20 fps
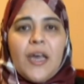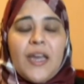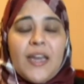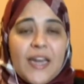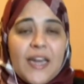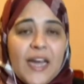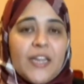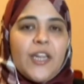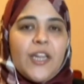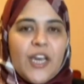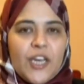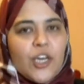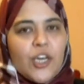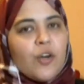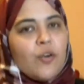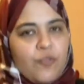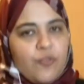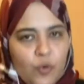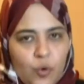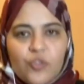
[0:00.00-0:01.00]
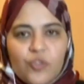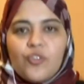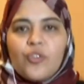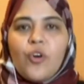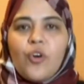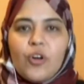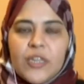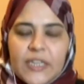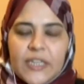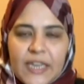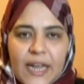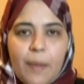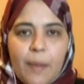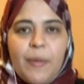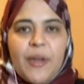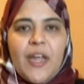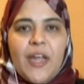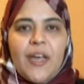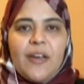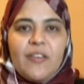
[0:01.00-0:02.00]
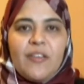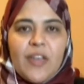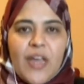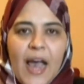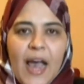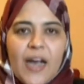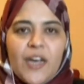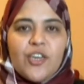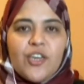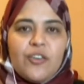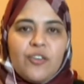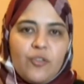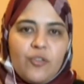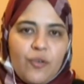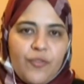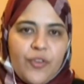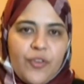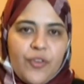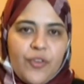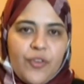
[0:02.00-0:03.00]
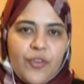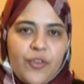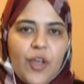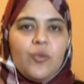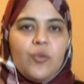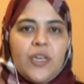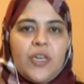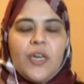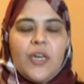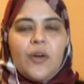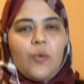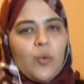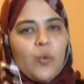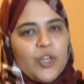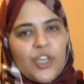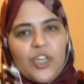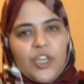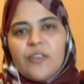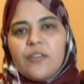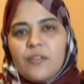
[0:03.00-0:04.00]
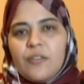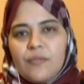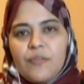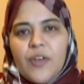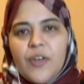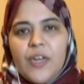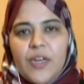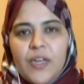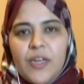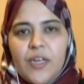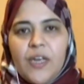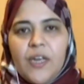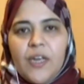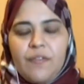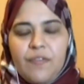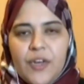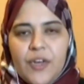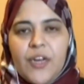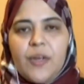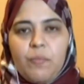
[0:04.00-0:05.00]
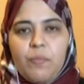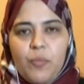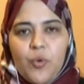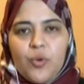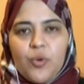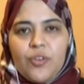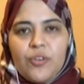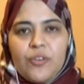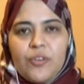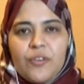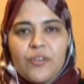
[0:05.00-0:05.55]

In addition, of course, to condemning the actions of the Houthi, which is very, very